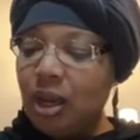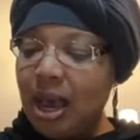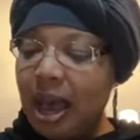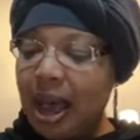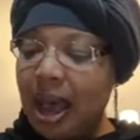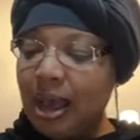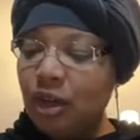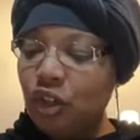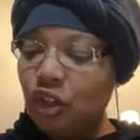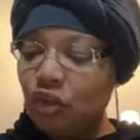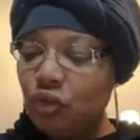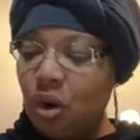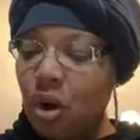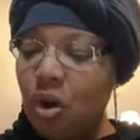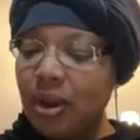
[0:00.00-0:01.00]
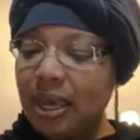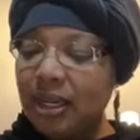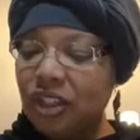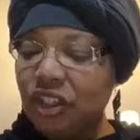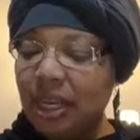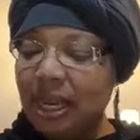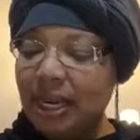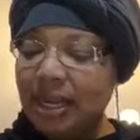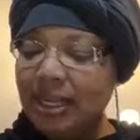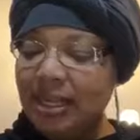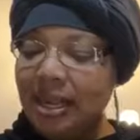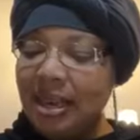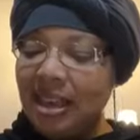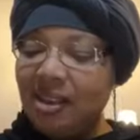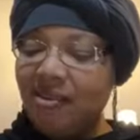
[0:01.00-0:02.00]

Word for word: God strong and jealous,